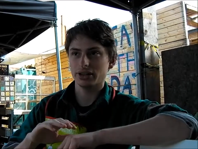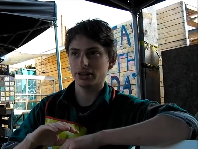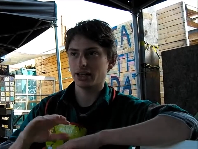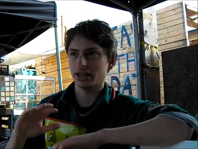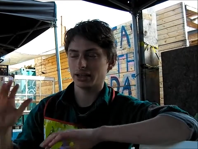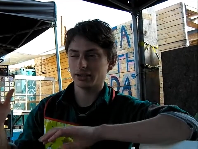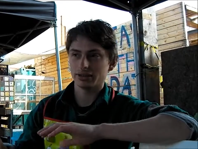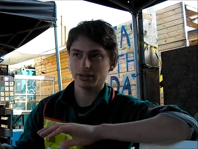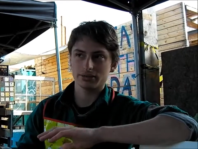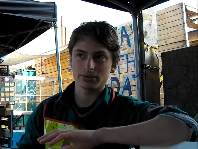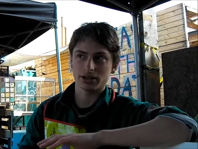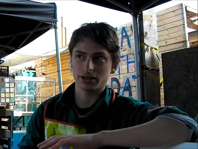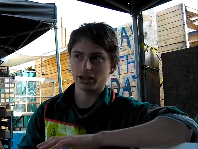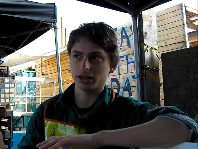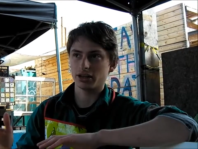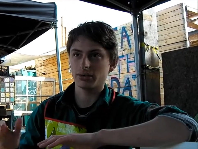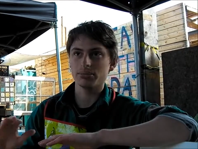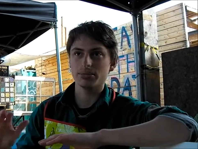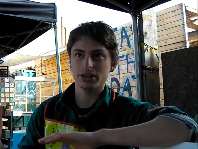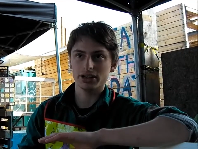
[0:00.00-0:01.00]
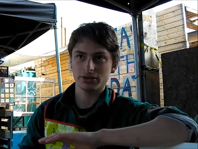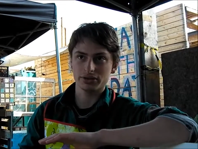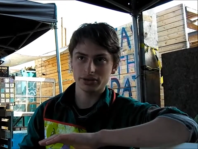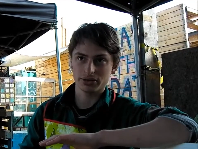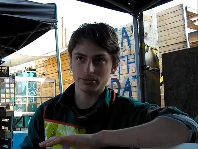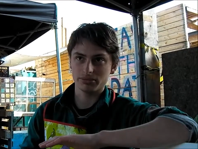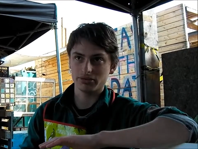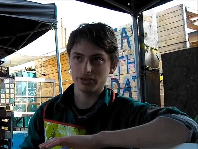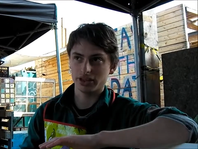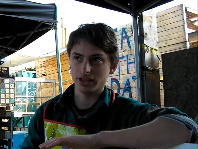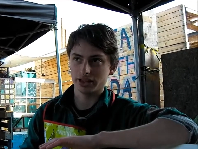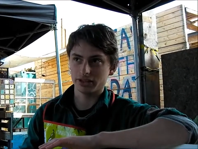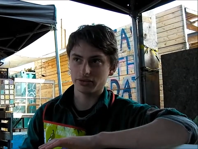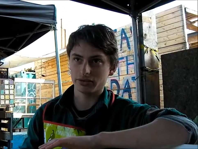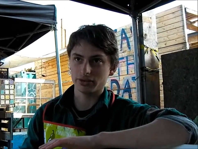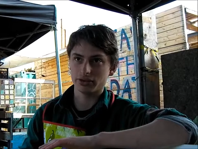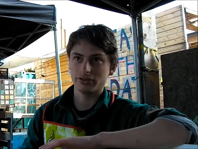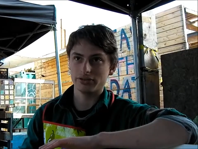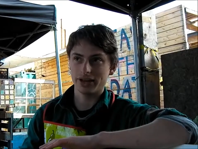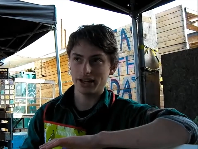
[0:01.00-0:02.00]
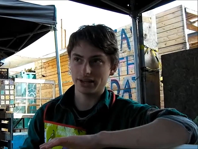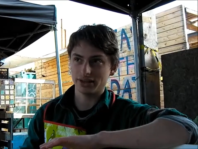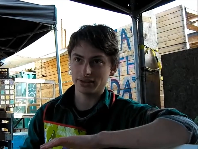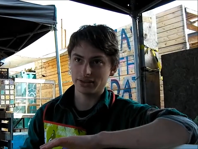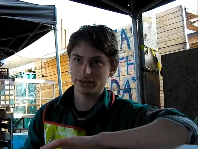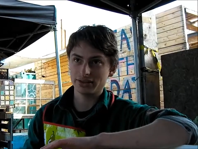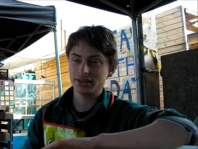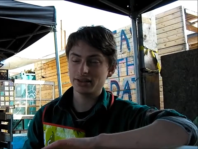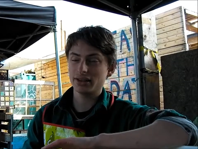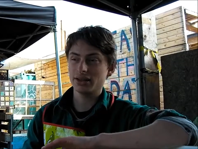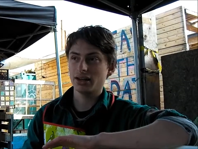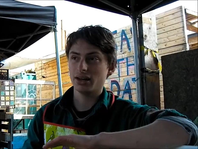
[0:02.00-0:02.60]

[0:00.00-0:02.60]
like a kind of company or something, or for an event,